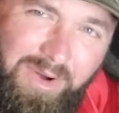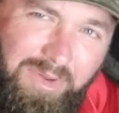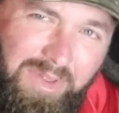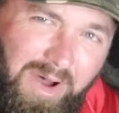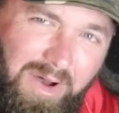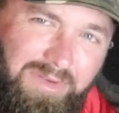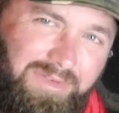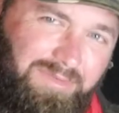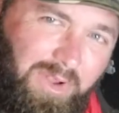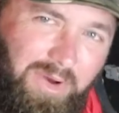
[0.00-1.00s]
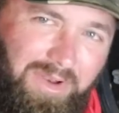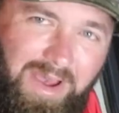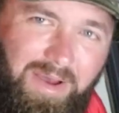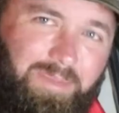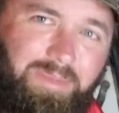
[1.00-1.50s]
All the holes have lined
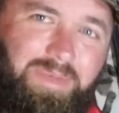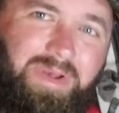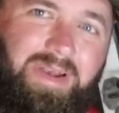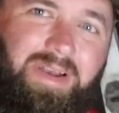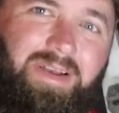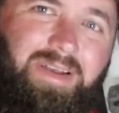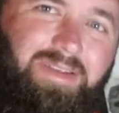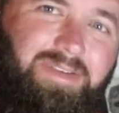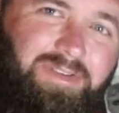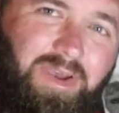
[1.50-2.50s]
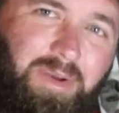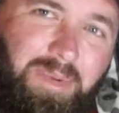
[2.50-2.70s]
up. There's a tow